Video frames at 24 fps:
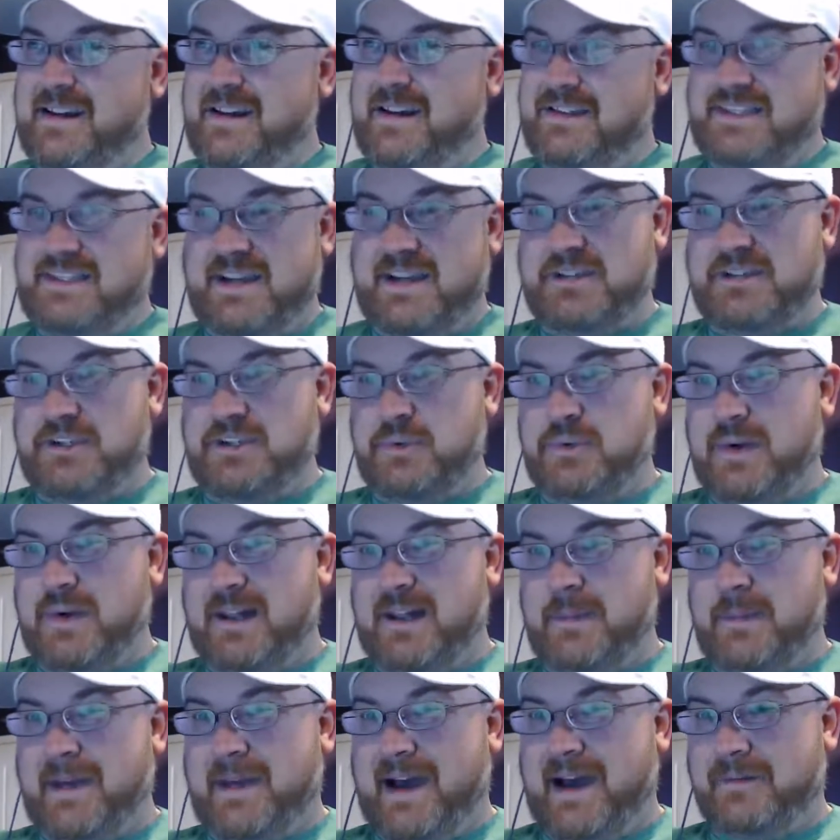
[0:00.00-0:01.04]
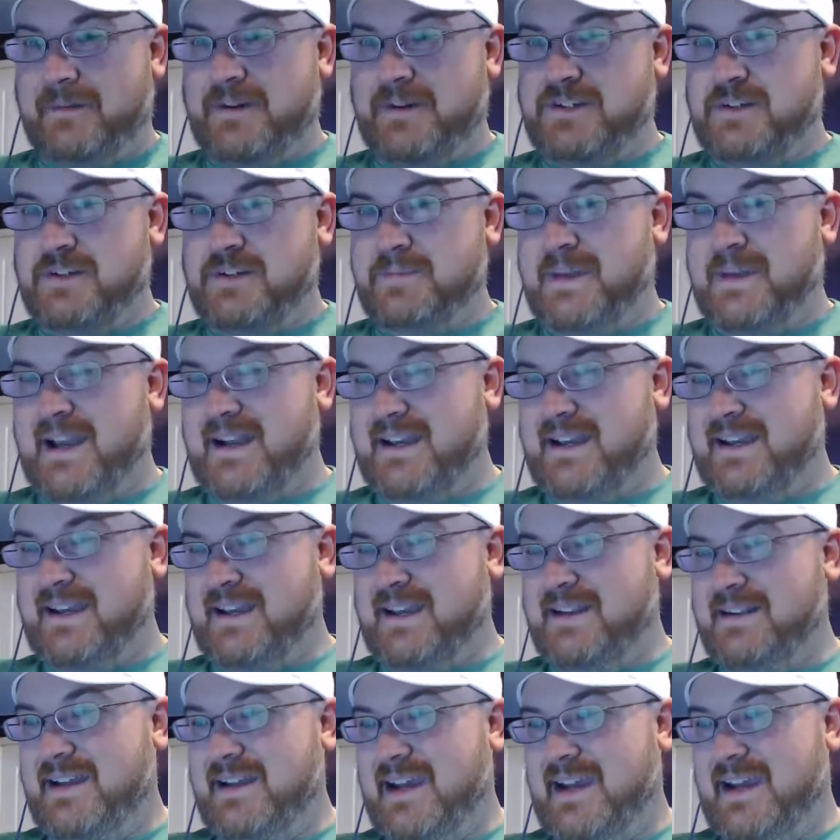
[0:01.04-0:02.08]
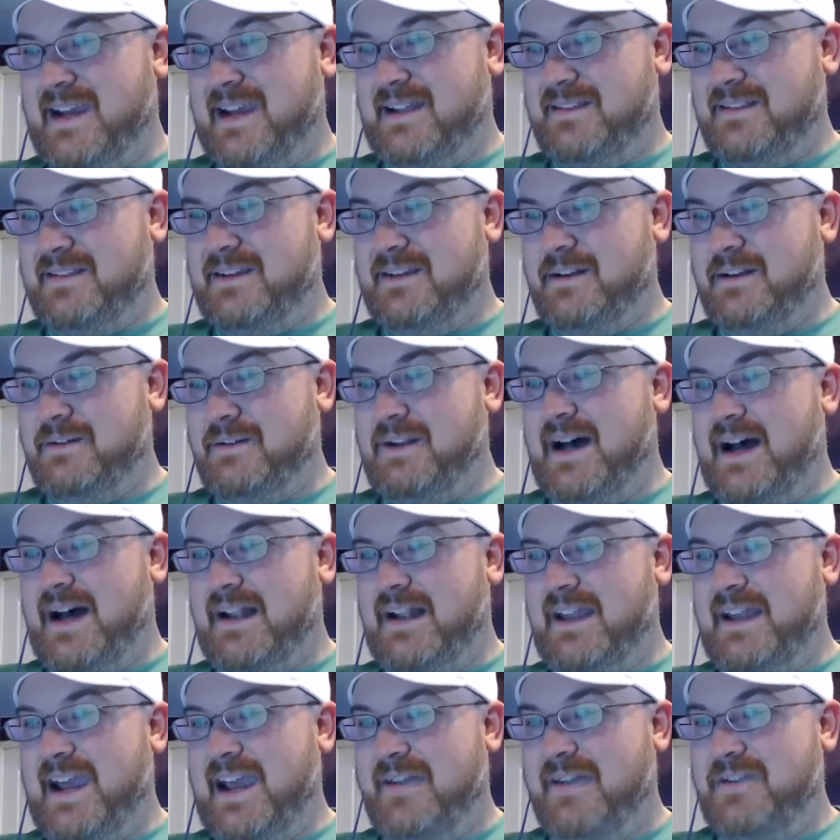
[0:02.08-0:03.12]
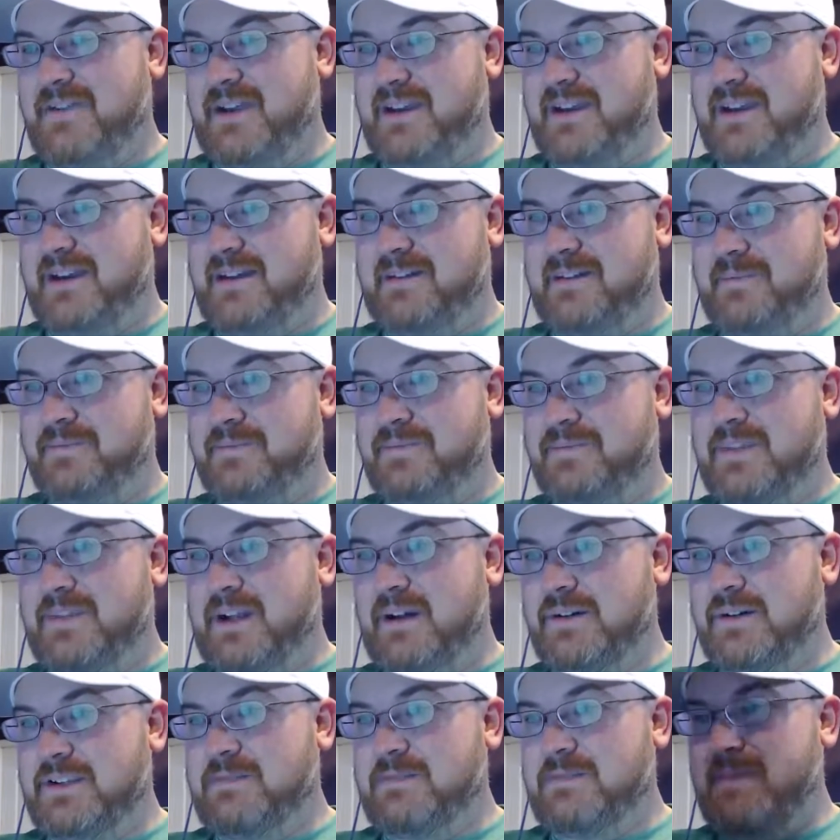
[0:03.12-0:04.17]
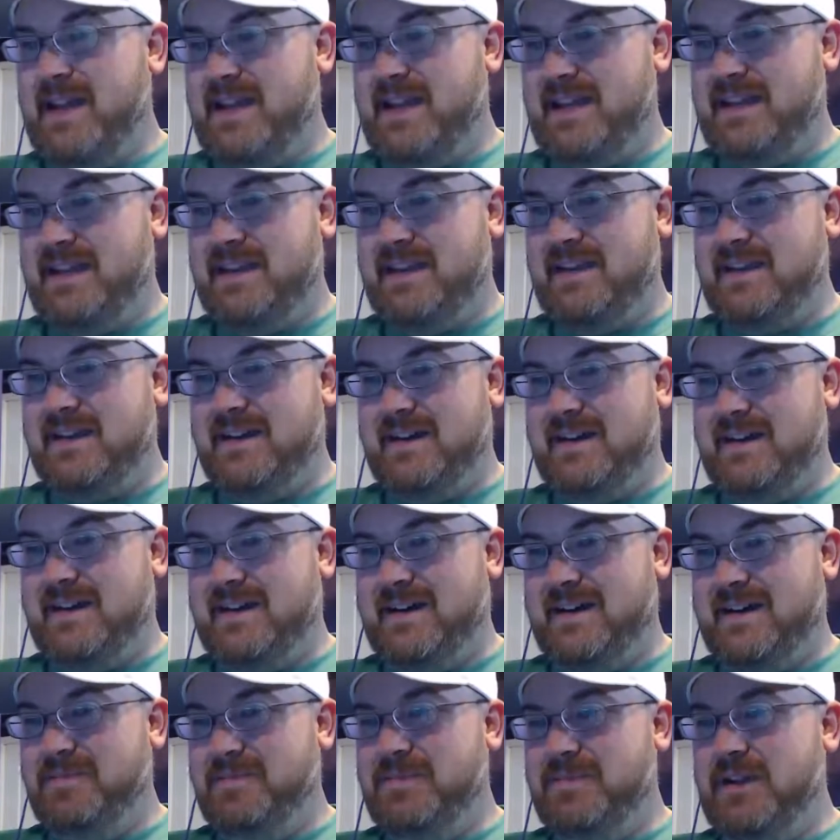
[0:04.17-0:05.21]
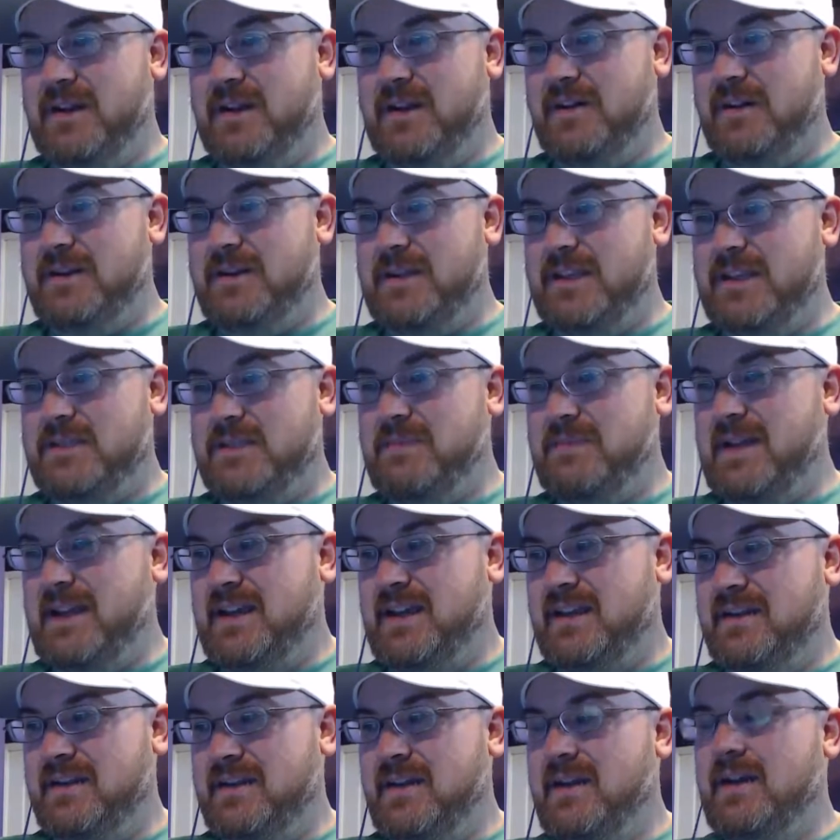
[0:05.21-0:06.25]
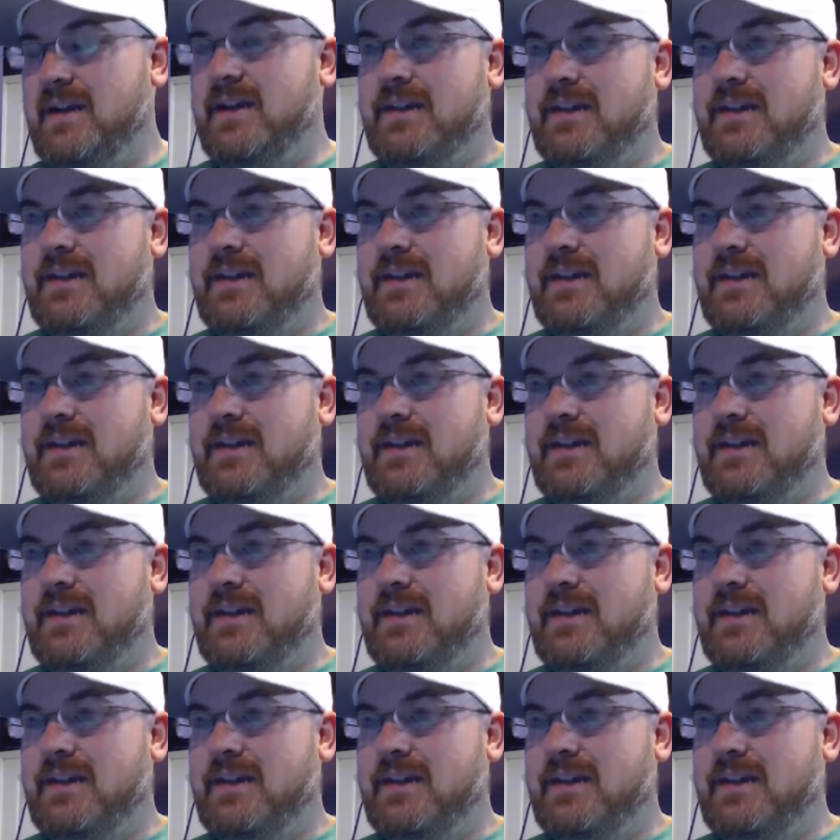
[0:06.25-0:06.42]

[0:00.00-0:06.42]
Say what you will about Richard Petty and not having as many as many